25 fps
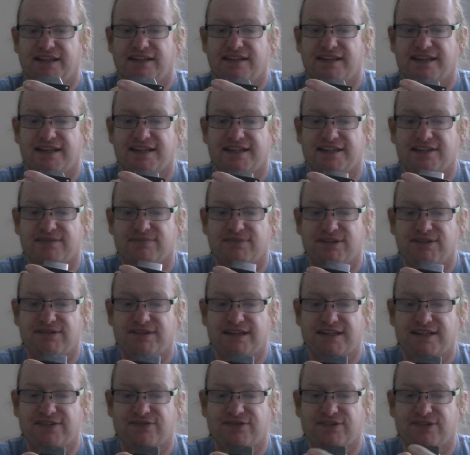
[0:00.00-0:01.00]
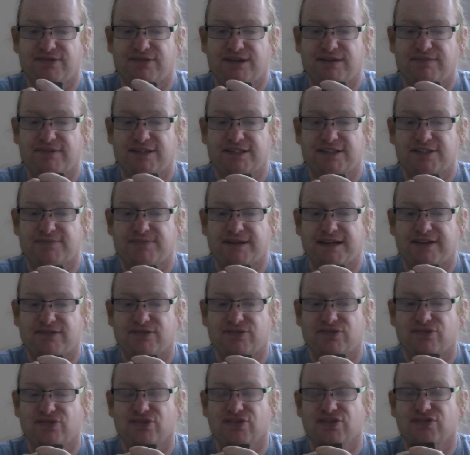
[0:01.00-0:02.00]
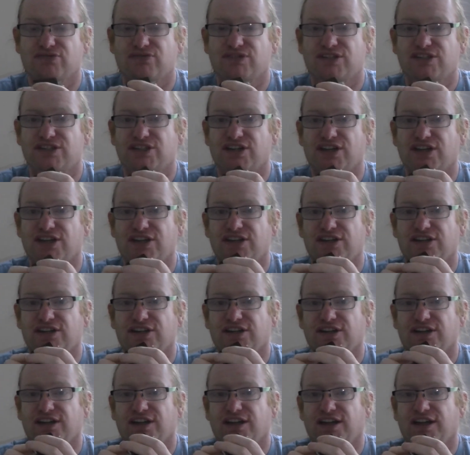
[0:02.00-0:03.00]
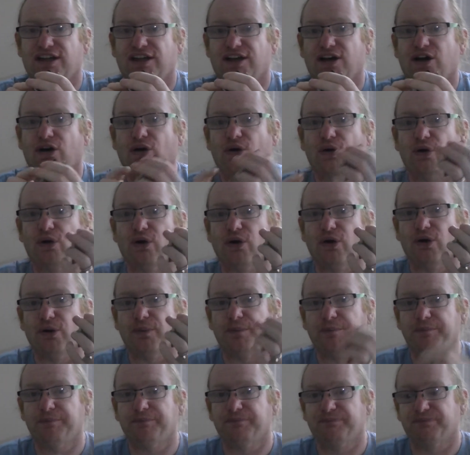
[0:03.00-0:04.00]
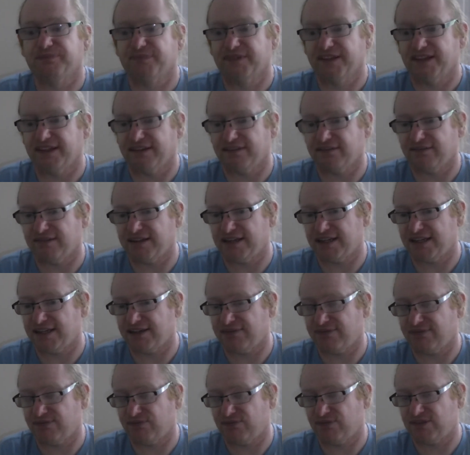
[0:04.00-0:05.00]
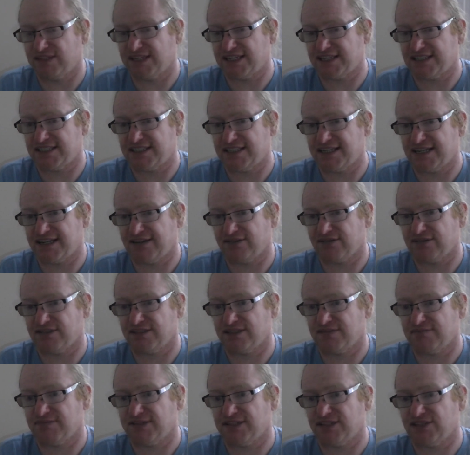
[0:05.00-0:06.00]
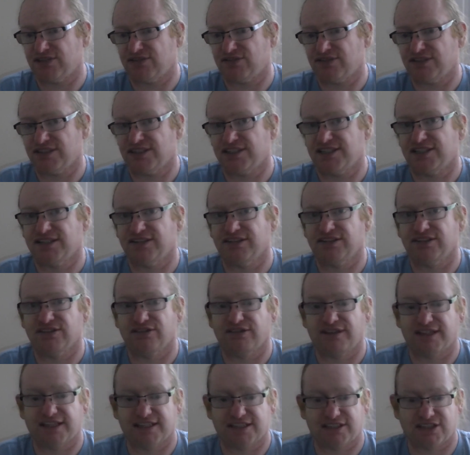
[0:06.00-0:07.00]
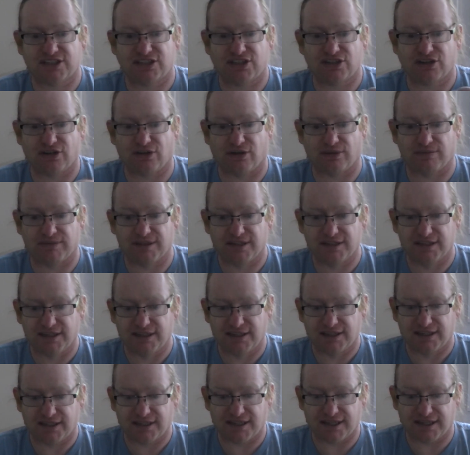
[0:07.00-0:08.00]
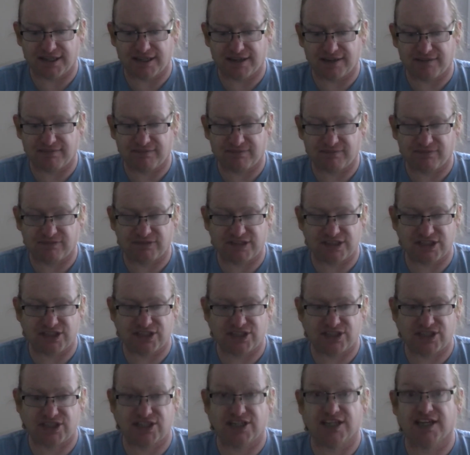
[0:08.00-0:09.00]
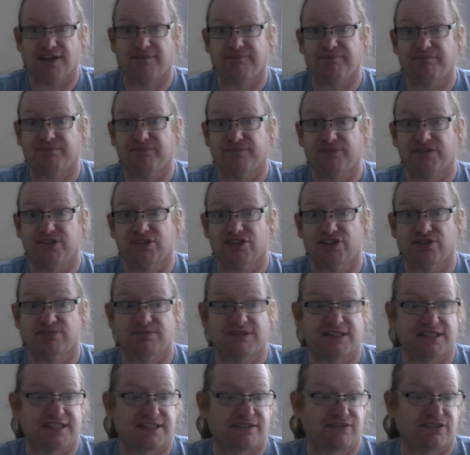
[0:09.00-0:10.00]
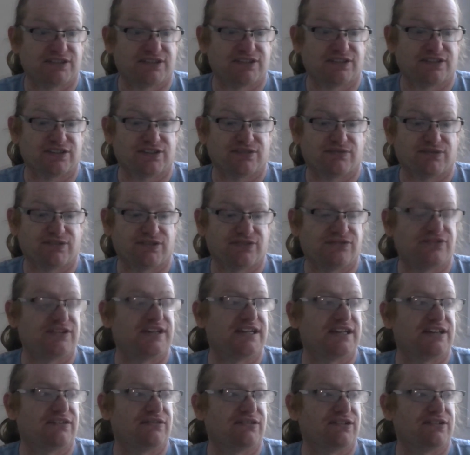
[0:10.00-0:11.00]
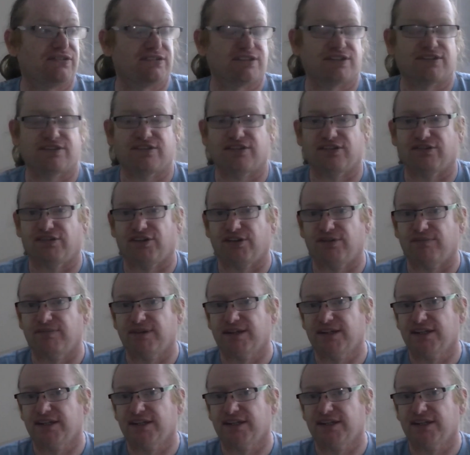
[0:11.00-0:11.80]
it can be ready for when my spouse does return, or when I test it out to make sure it's still doing its job, which just means I've just got to run a feed through into the other room.